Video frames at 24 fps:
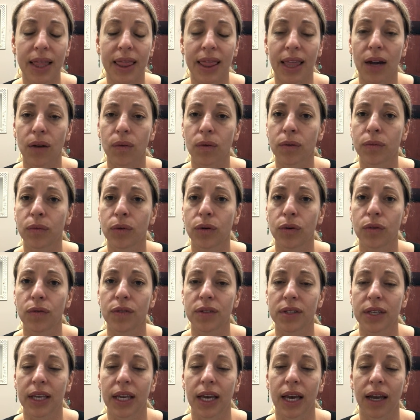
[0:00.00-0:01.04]
that
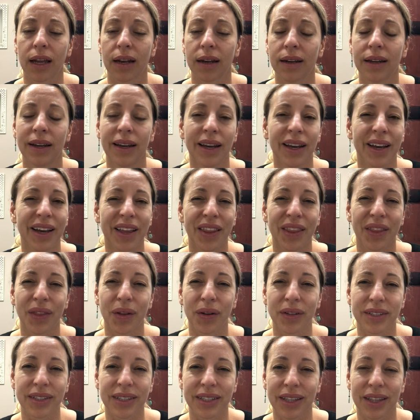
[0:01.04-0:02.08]
removes, again,
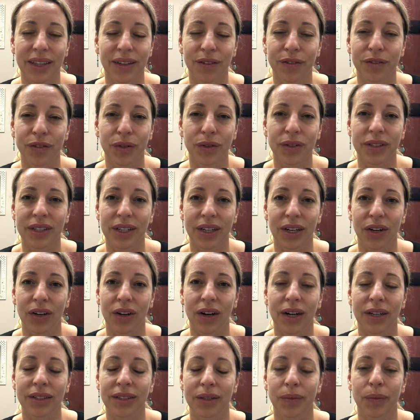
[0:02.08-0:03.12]
the foods that are
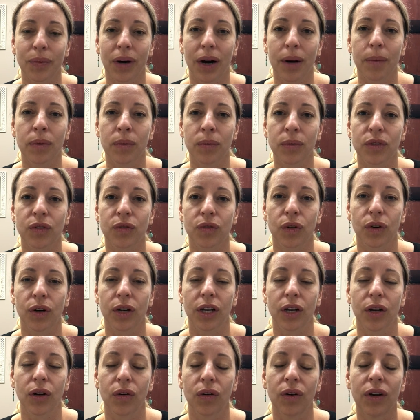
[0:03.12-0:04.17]
causing problems for
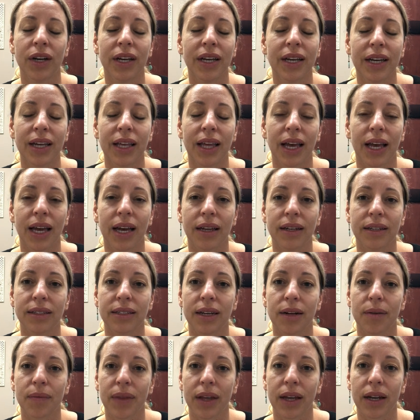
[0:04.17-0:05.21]
you. And
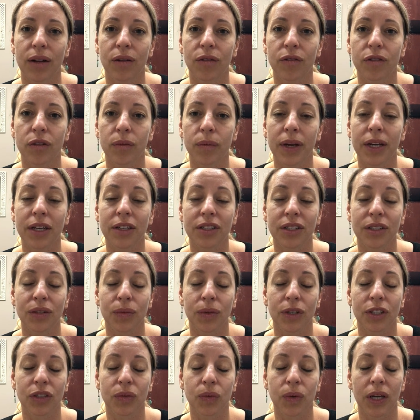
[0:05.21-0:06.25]
that inflammation,
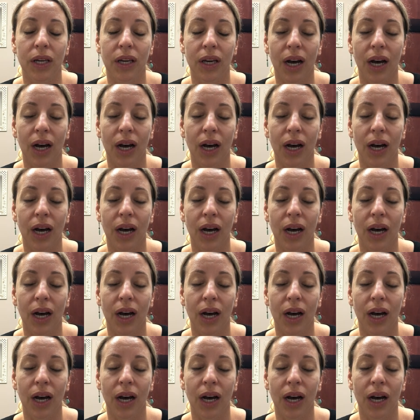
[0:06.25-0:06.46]
once we